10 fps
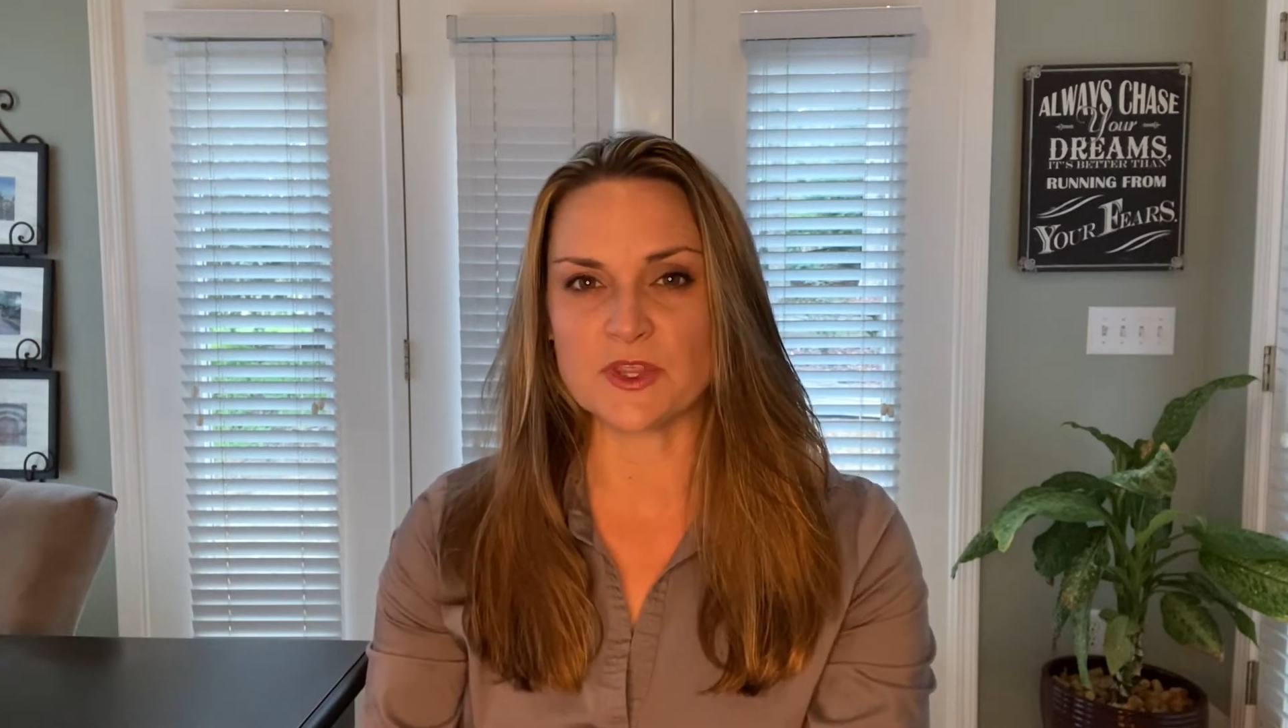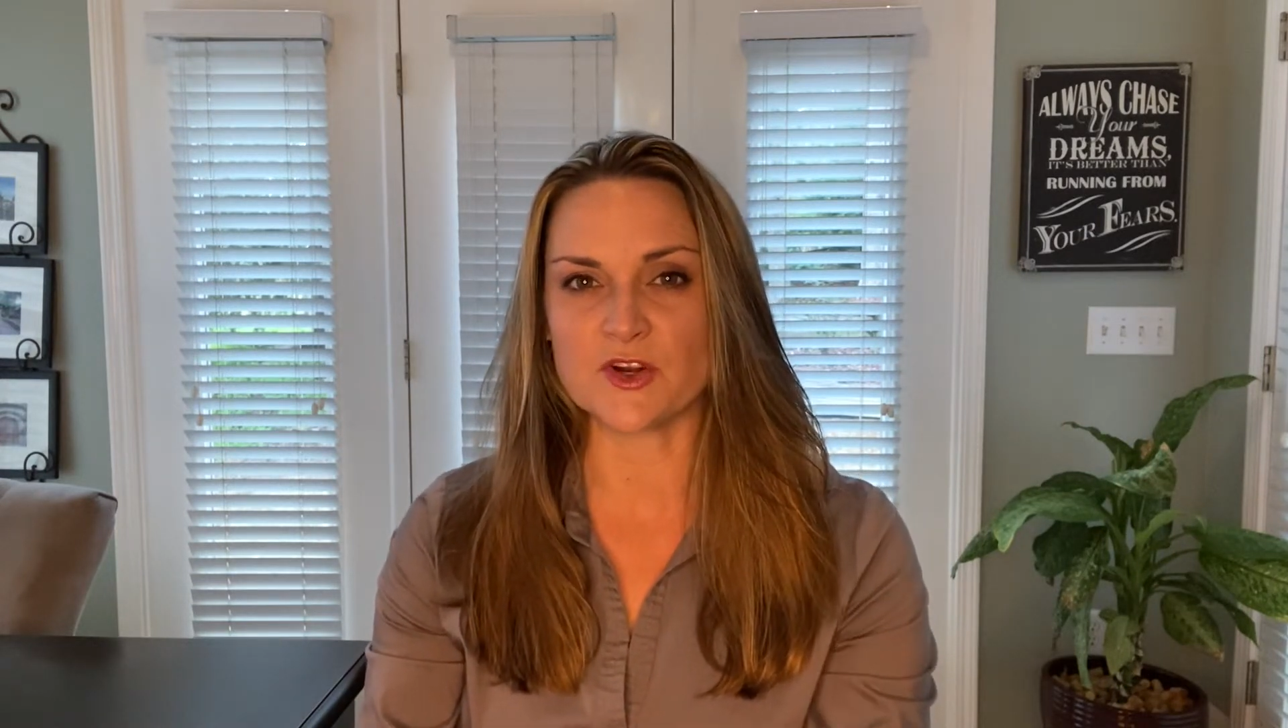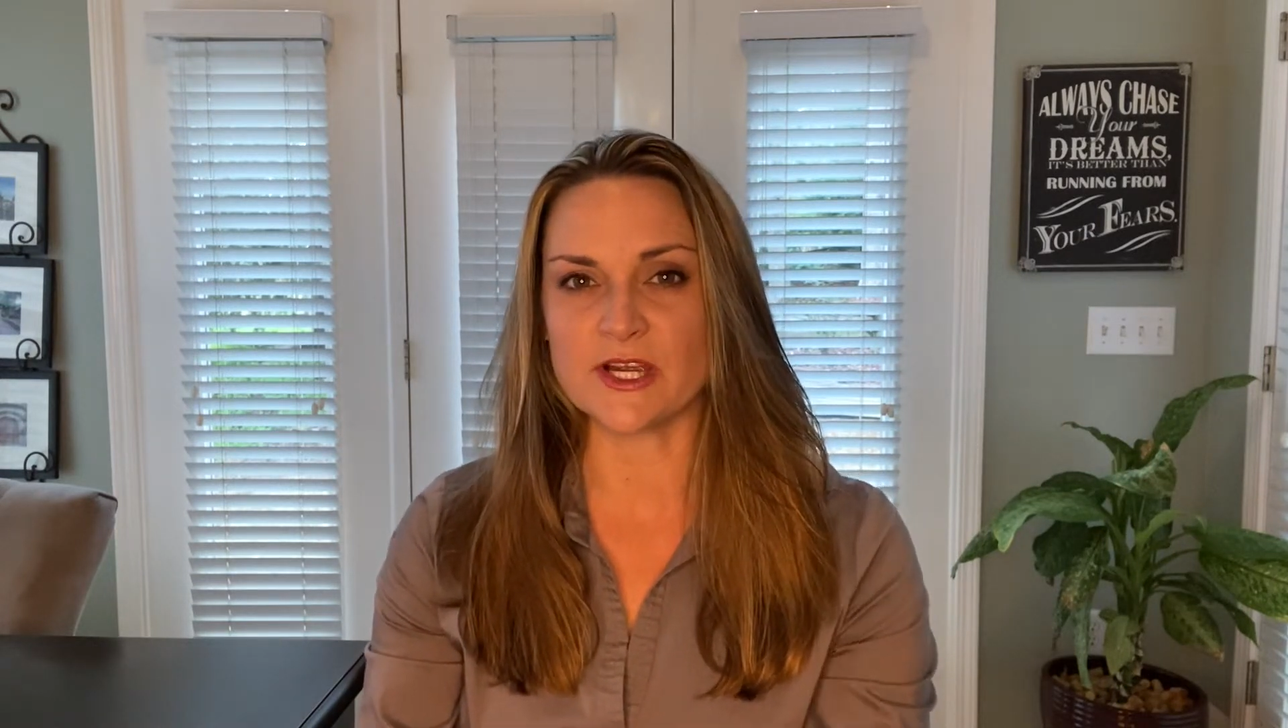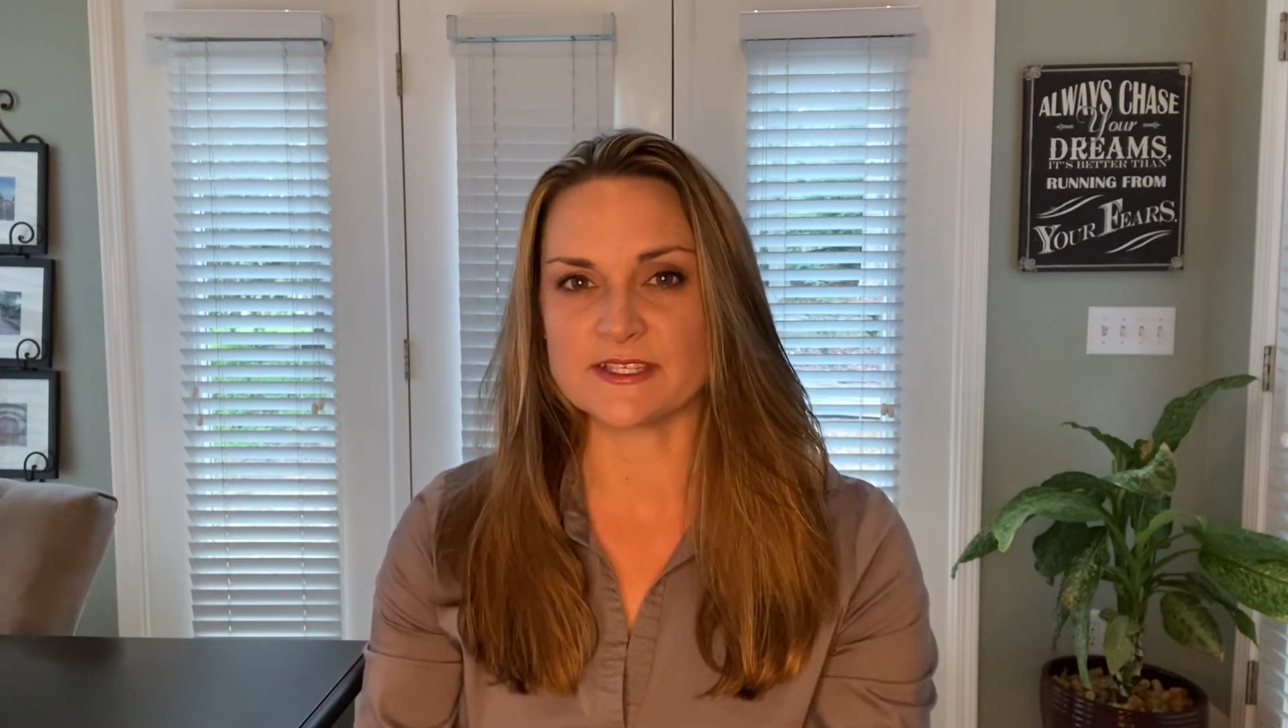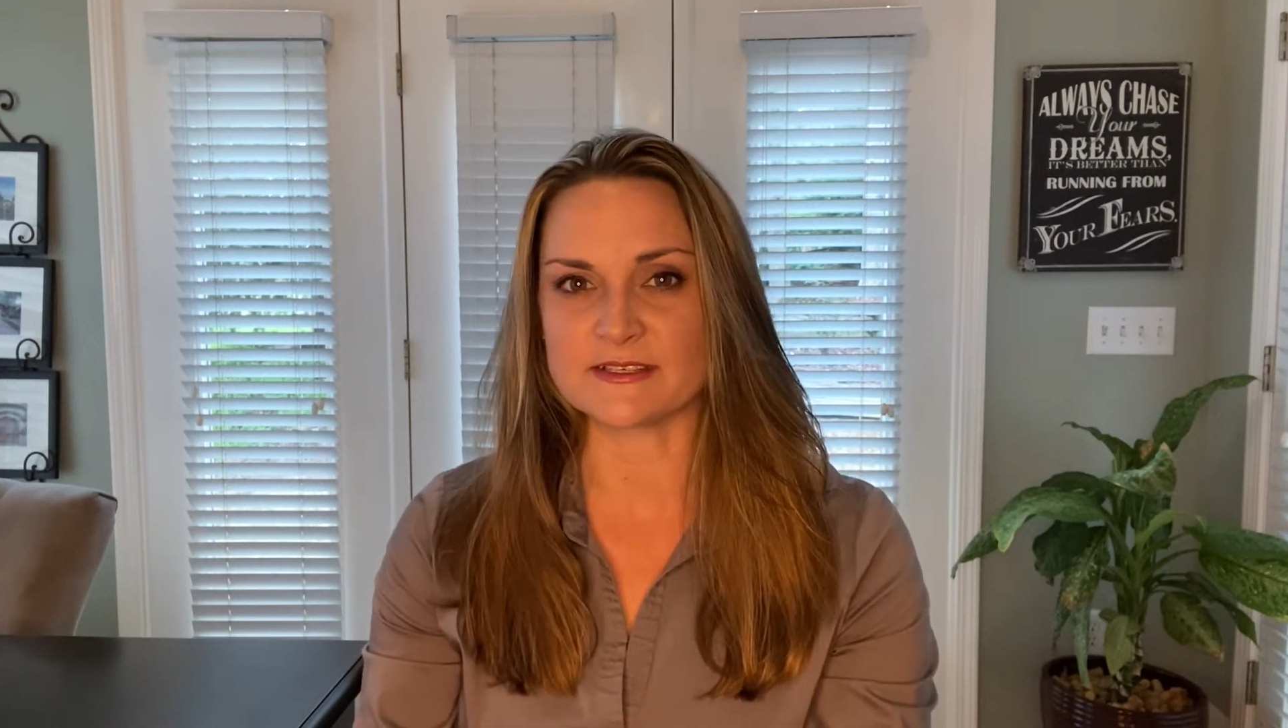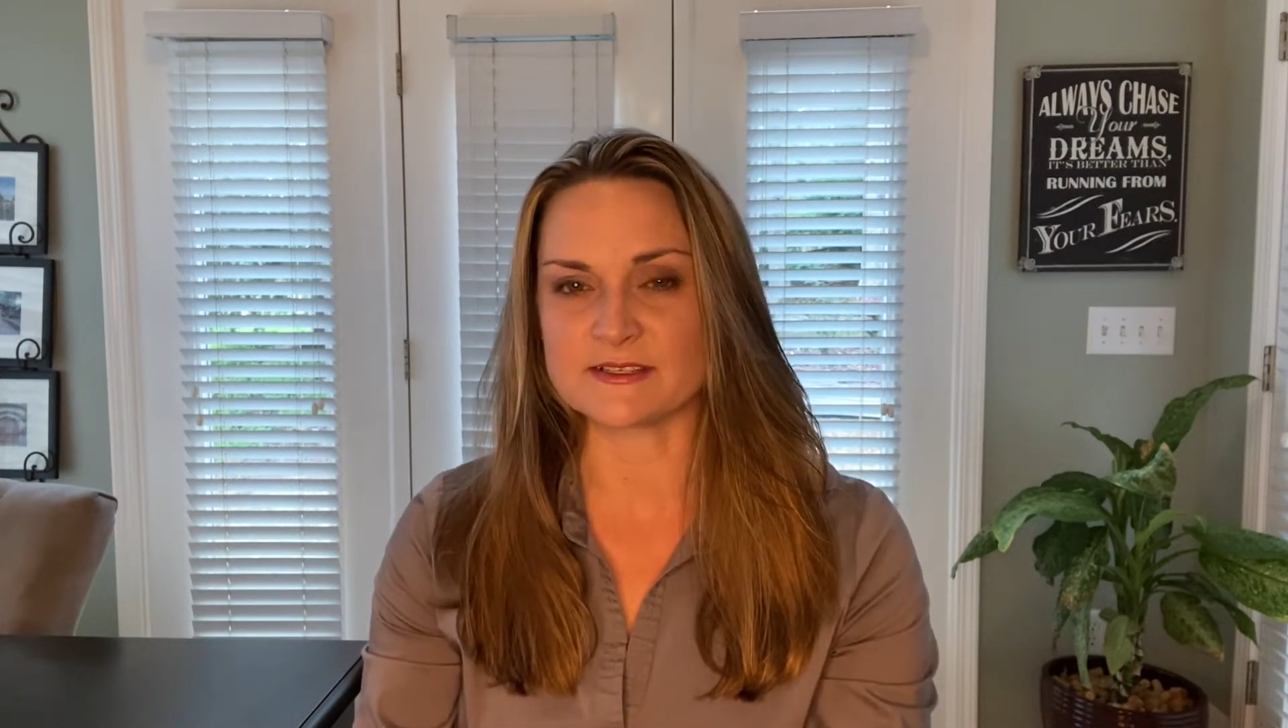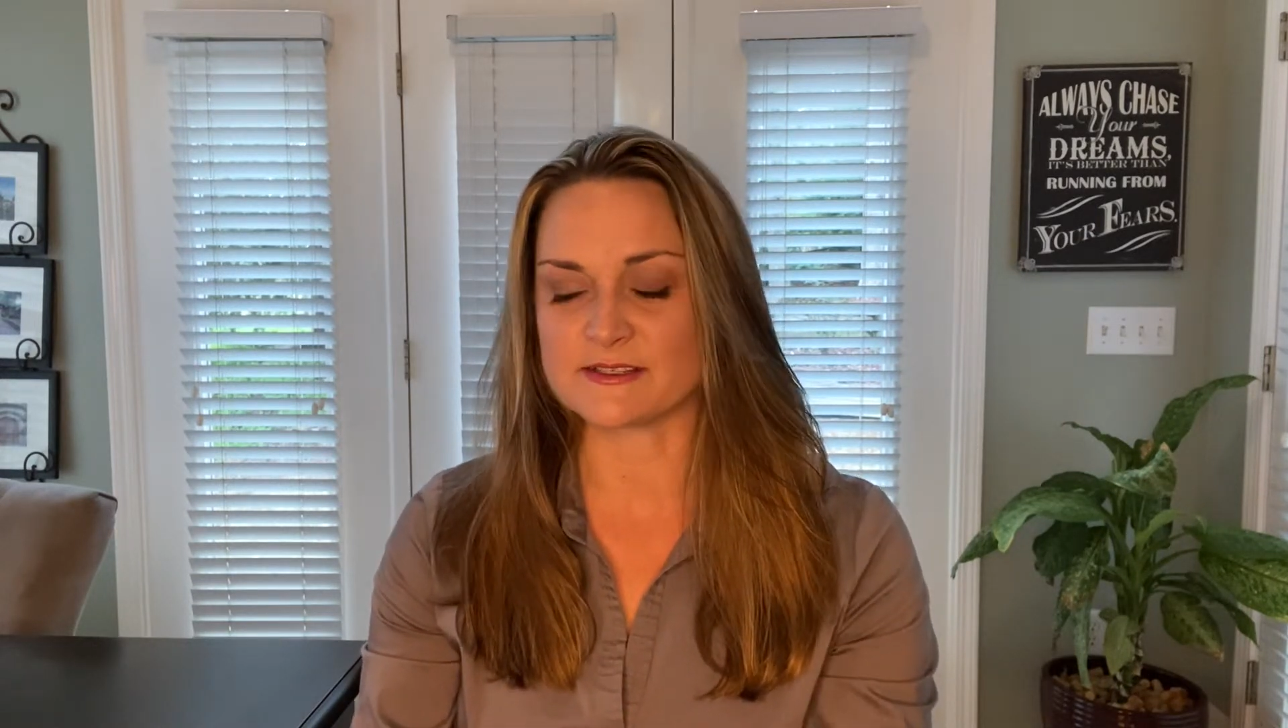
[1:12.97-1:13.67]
a crisis.